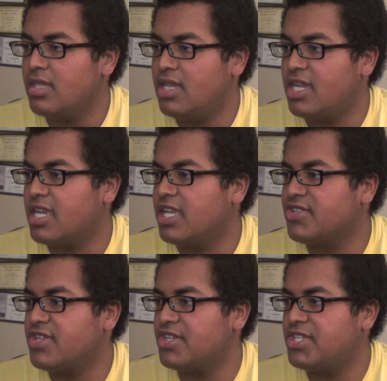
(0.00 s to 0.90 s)
And
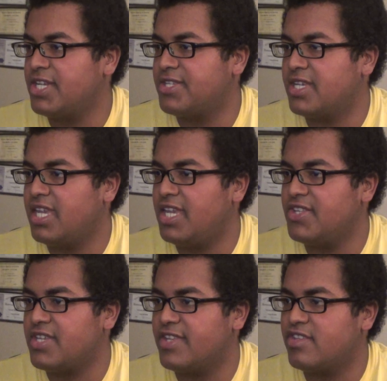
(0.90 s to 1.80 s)
Sanji takes the
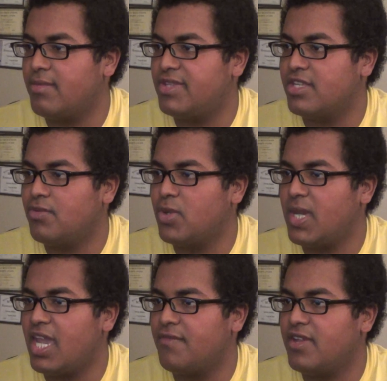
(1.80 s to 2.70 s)
keys, and somebody says, what do we
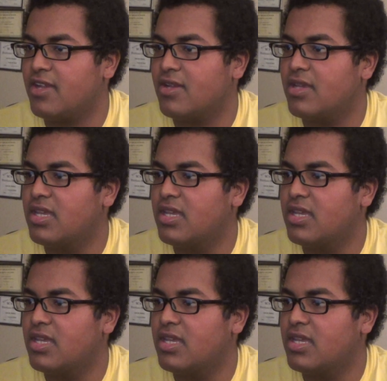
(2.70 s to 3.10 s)
have here?